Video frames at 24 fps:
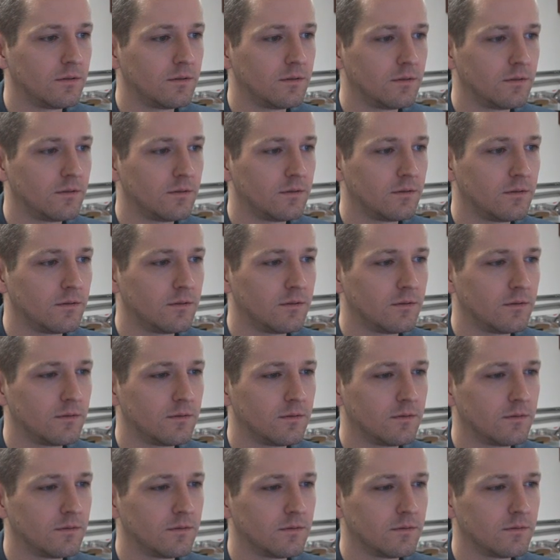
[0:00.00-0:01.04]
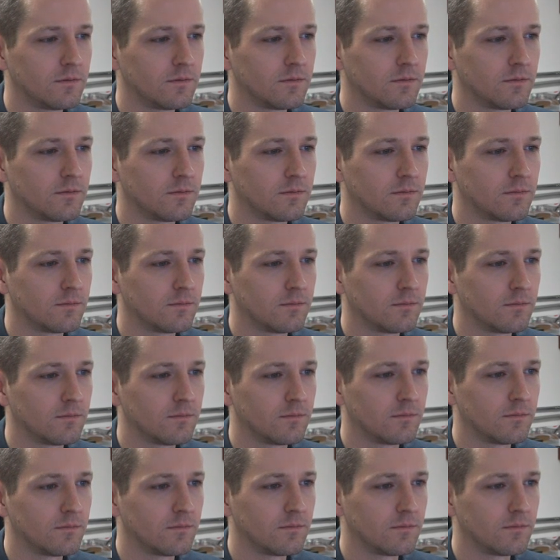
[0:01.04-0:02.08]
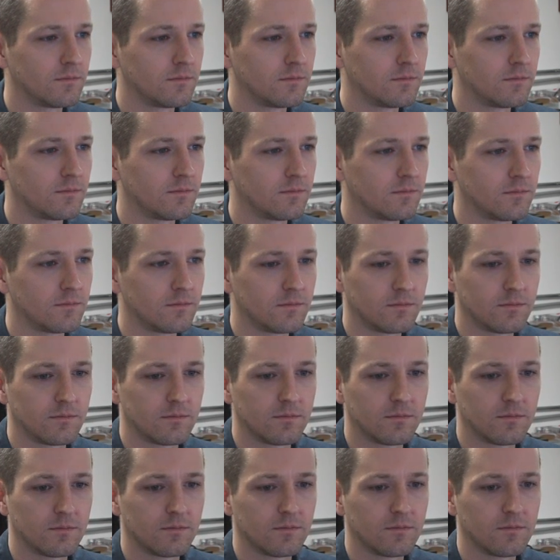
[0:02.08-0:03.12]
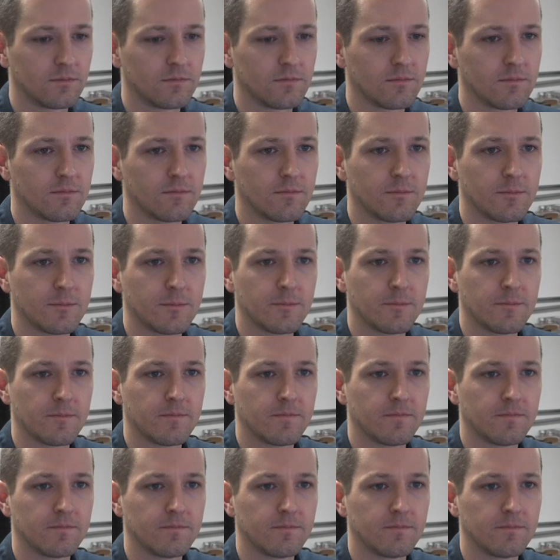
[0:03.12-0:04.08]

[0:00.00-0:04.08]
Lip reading: Nobody speaks.